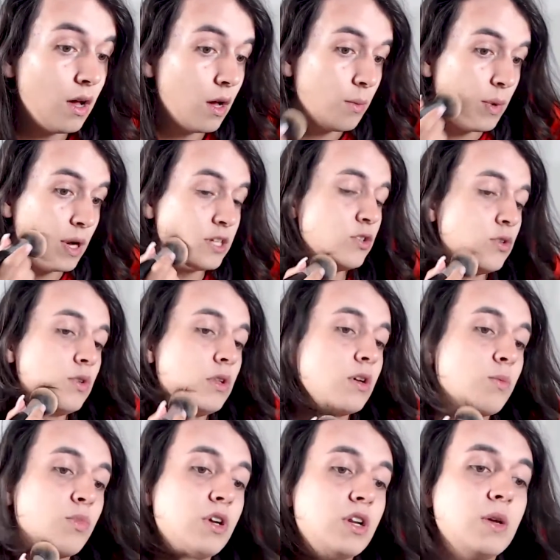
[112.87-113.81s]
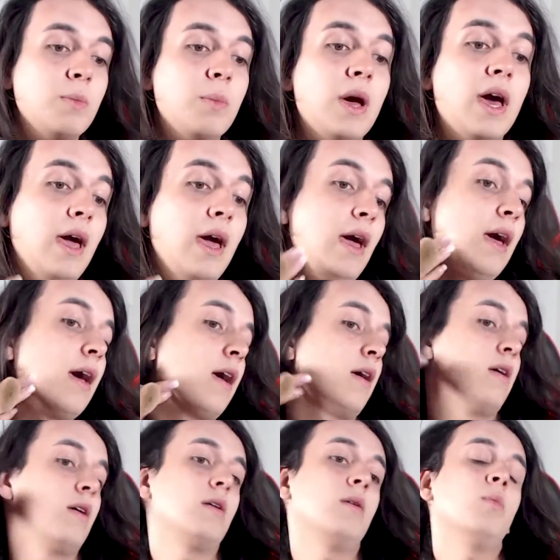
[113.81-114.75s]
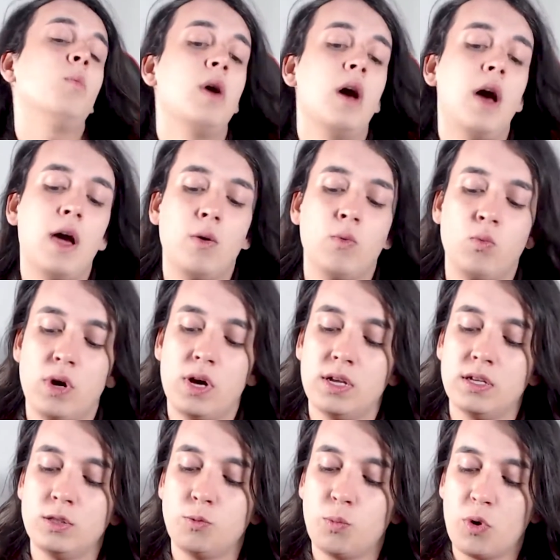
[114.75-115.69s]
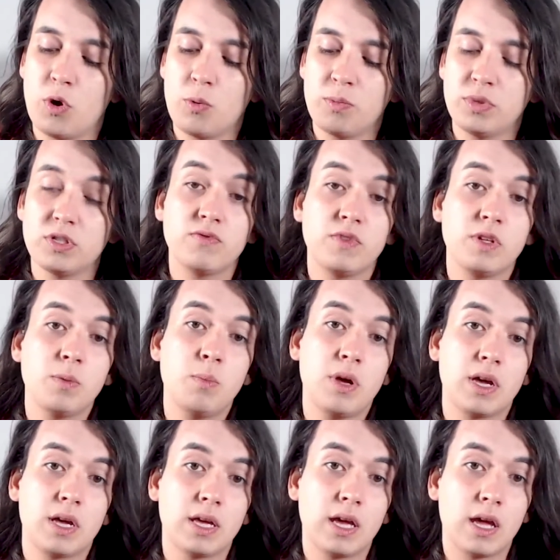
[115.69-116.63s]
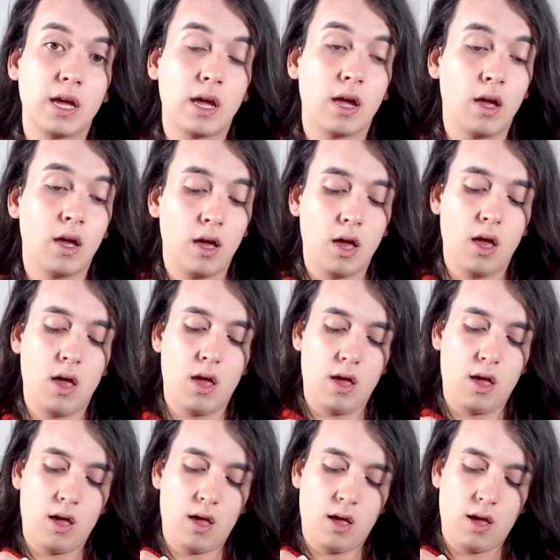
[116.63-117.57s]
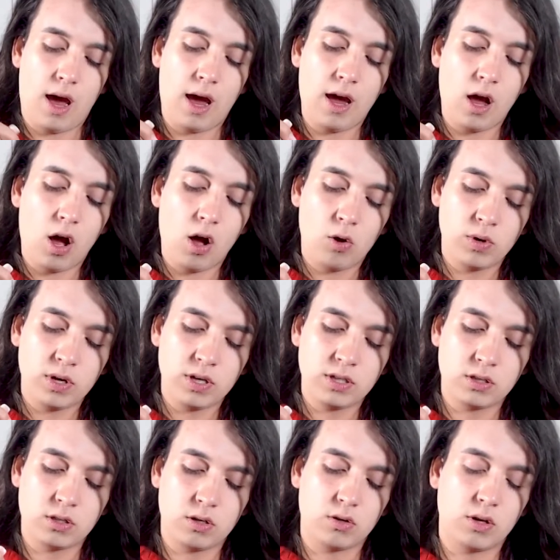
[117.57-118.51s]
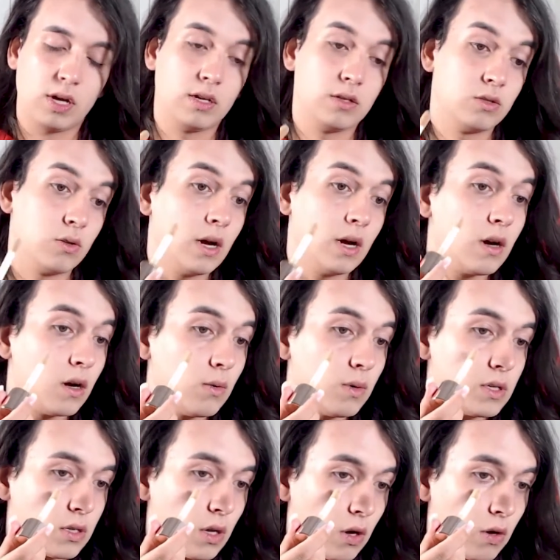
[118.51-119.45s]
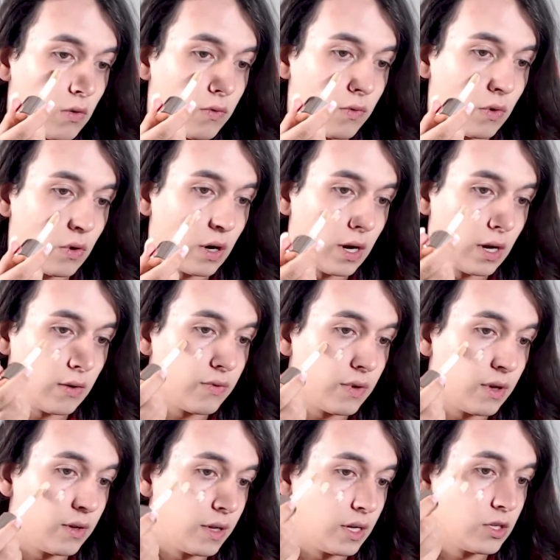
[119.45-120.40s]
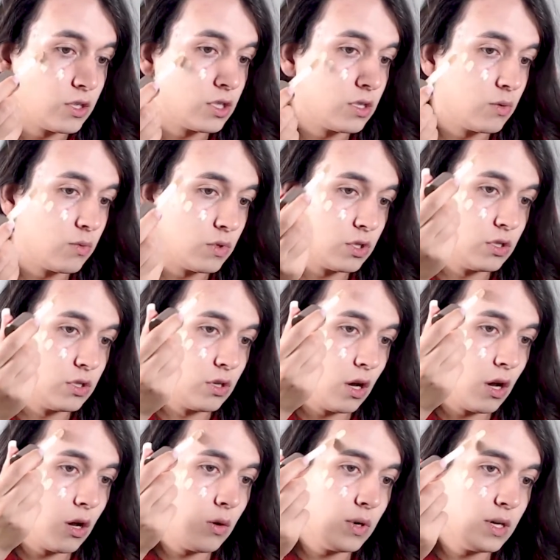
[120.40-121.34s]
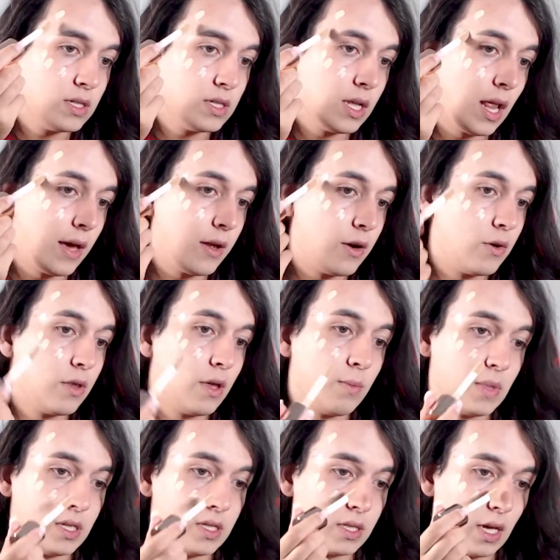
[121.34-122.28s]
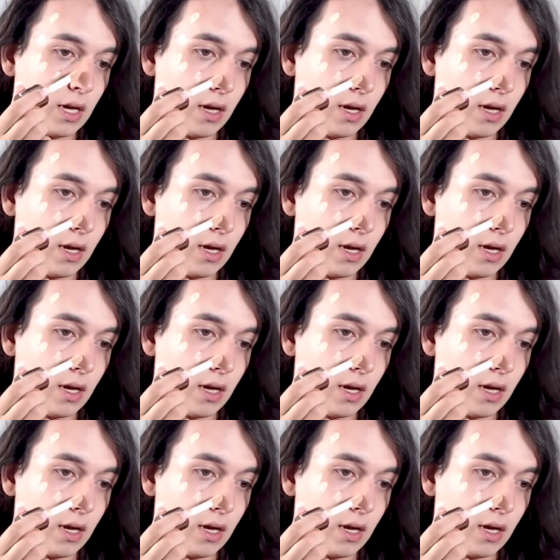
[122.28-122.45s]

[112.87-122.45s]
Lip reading: I do look pretty pale, but I was purposefully picking. I always go for a foundation which is always lighter than my skin